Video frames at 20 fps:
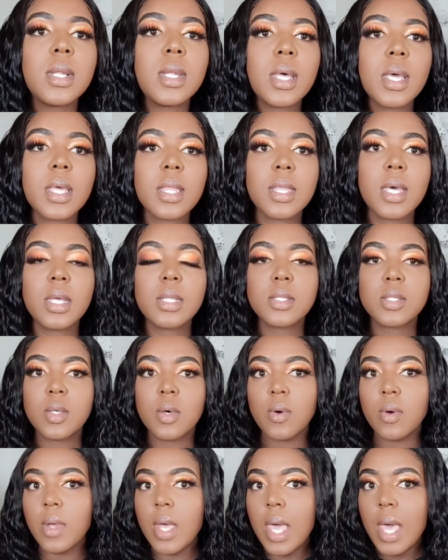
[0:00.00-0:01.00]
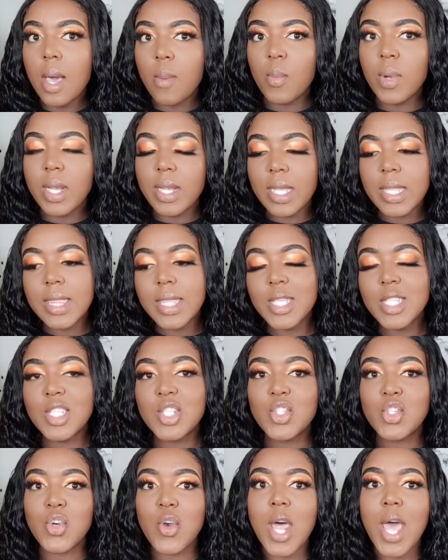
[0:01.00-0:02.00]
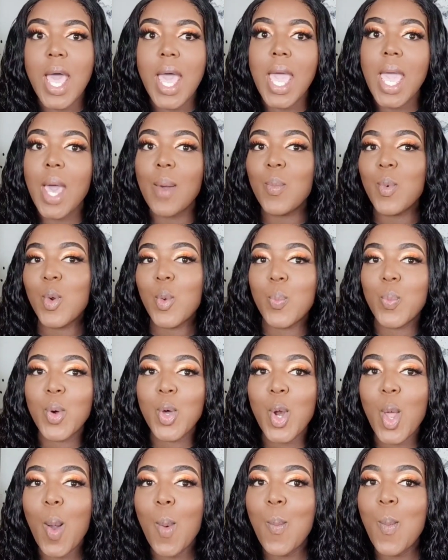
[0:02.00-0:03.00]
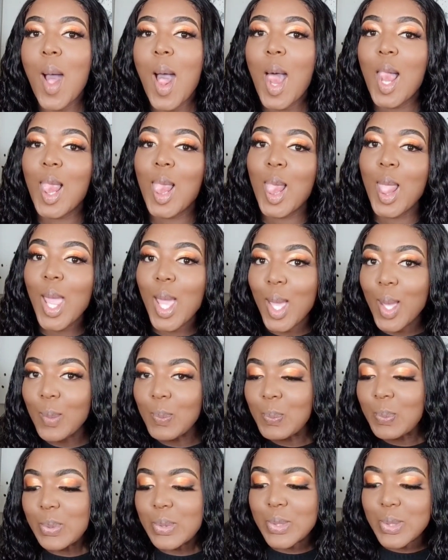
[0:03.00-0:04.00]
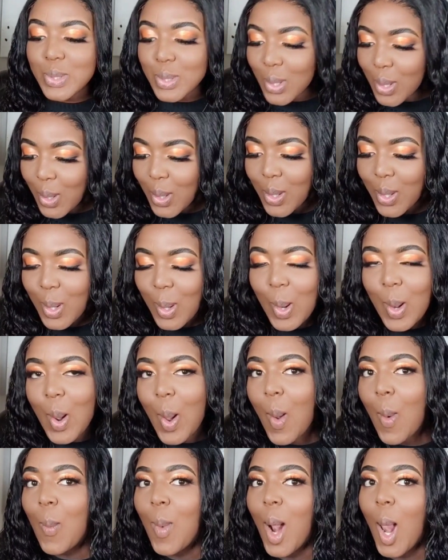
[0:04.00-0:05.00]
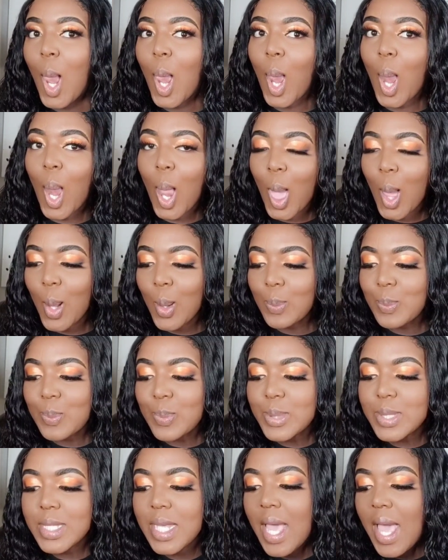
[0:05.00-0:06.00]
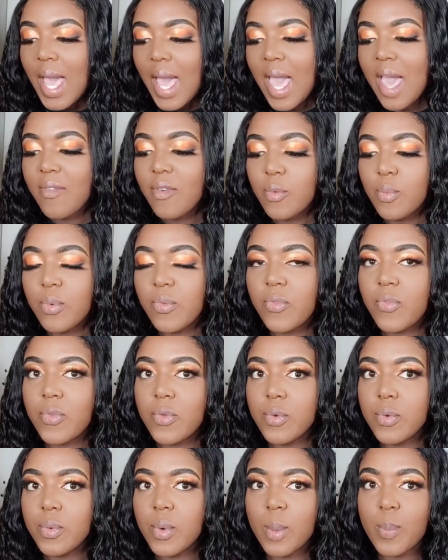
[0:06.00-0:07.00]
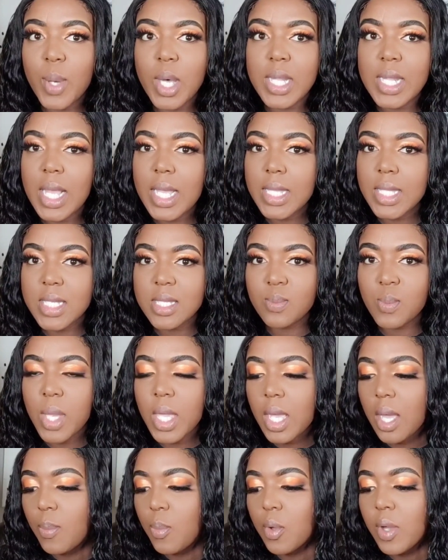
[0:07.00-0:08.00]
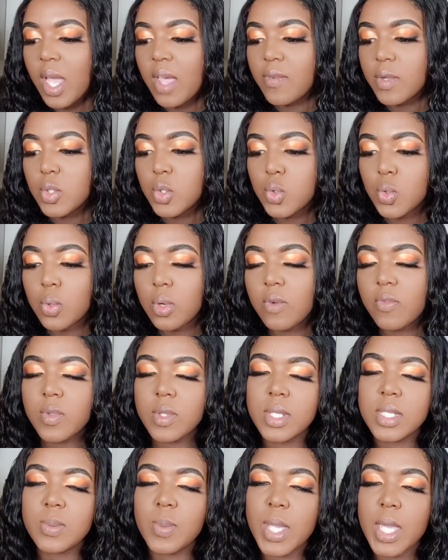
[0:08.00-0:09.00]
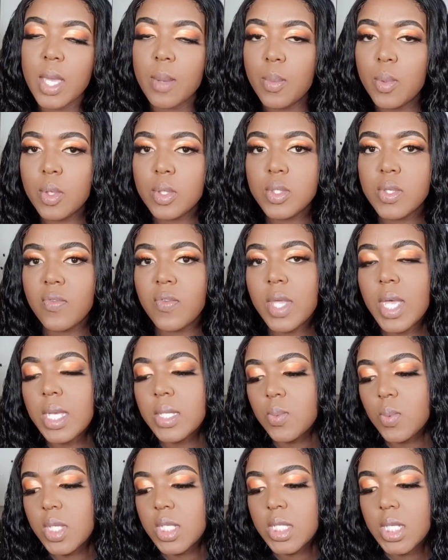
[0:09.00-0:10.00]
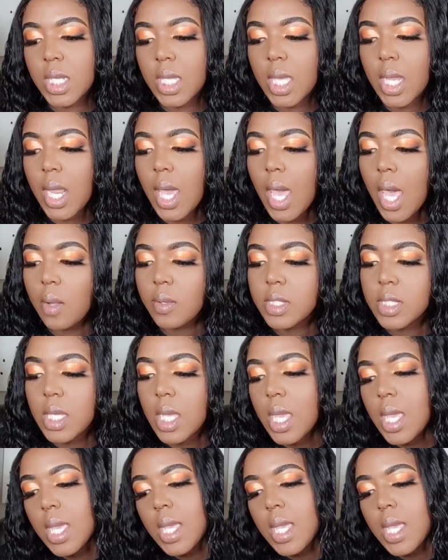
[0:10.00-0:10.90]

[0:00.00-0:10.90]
like that. So I'm gonna let this dry. I'm gonna put on my lips. I have a review about like this makeup look. I have a tutorial for this makeup look. So if you guys want to check it out,